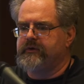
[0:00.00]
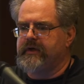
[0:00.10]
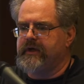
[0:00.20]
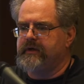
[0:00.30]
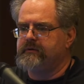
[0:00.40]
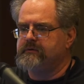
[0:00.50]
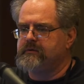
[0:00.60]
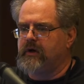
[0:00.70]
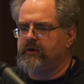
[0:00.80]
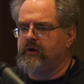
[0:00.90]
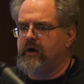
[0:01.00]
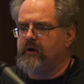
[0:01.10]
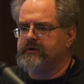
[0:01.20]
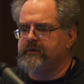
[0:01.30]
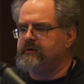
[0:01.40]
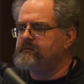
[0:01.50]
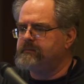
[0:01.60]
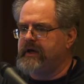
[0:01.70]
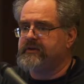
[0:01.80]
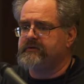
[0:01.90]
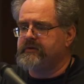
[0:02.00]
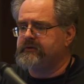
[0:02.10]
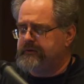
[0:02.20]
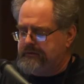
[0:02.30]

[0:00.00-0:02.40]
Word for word: a ar ardent pacifist.